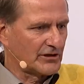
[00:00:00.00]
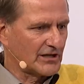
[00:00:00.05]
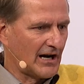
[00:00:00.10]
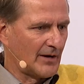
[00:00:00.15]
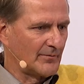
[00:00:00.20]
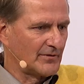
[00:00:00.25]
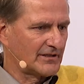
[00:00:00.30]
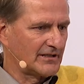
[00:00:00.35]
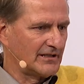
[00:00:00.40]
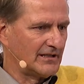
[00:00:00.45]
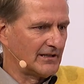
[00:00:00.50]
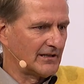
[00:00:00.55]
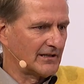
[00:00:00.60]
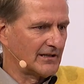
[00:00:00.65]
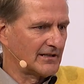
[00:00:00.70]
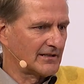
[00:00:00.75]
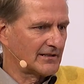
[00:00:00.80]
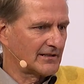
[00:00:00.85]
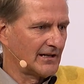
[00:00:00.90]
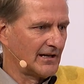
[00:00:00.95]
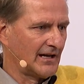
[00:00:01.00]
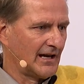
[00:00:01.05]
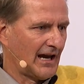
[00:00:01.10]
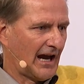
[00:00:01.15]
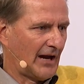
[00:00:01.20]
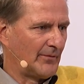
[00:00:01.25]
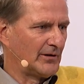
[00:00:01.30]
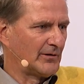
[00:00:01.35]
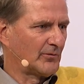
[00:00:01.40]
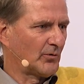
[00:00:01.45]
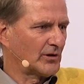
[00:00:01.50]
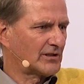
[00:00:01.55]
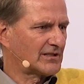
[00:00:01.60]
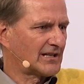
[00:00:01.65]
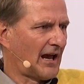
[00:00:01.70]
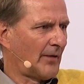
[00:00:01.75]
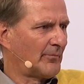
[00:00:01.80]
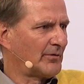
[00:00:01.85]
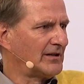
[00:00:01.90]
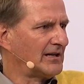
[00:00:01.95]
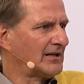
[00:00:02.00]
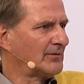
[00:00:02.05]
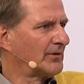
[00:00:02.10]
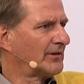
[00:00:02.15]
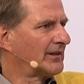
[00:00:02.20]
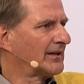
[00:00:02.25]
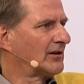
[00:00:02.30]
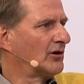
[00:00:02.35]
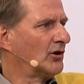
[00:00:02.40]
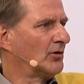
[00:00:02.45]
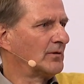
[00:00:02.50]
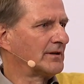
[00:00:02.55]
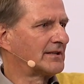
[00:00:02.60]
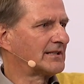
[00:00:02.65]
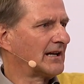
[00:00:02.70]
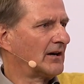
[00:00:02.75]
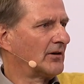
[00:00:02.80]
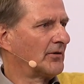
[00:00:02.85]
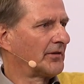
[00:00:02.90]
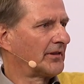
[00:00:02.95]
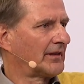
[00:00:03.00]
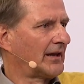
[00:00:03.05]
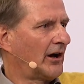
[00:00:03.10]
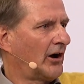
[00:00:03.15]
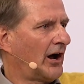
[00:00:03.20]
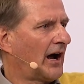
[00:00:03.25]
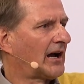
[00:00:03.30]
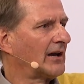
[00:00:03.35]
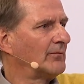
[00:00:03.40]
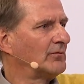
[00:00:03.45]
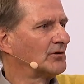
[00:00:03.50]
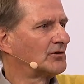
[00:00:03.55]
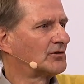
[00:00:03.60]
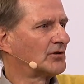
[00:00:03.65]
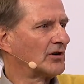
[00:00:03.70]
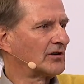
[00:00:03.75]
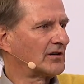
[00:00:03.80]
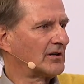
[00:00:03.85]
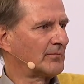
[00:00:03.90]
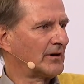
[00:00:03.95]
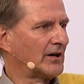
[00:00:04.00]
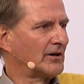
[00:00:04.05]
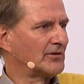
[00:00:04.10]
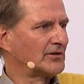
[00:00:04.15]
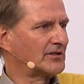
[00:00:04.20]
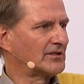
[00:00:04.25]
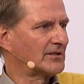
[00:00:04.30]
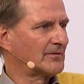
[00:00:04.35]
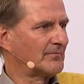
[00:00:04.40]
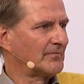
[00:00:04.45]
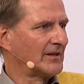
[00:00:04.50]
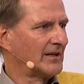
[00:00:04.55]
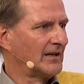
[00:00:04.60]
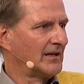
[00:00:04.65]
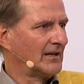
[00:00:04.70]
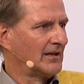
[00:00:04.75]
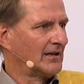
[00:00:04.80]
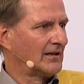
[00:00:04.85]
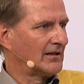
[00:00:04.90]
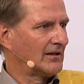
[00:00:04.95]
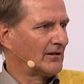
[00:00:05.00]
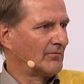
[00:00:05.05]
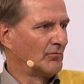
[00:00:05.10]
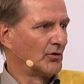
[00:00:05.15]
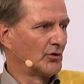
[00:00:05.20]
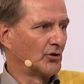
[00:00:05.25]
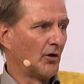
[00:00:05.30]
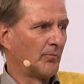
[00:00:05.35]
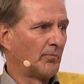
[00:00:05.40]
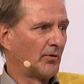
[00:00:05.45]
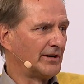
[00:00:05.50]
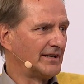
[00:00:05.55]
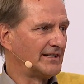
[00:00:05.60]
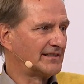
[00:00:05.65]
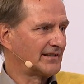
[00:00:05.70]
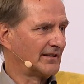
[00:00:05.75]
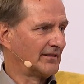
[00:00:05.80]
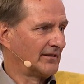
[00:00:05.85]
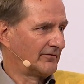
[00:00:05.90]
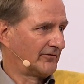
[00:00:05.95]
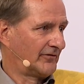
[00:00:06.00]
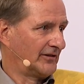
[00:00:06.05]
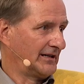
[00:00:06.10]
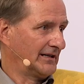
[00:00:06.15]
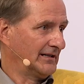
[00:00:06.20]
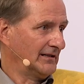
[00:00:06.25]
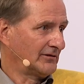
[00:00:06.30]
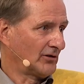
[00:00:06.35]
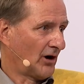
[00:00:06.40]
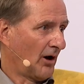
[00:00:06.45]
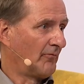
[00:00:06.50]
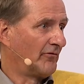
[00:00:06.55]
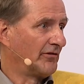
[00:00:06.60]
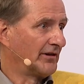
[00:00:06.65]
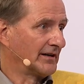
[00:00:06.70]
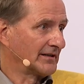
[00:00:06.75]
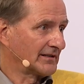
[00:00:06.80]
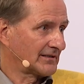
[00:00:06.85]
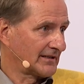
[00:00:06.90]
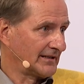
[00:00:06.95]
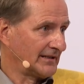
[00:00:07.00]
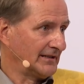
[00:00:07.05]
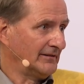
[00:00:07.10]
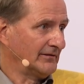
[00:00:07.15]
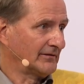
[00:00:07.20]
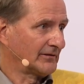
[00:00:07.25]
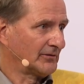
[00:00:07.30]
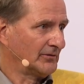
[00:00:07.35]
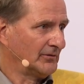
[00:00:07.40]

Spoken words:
I'm seeing is, what's happening with the Global South? Achim, you talked about monopolies in the field, obviously.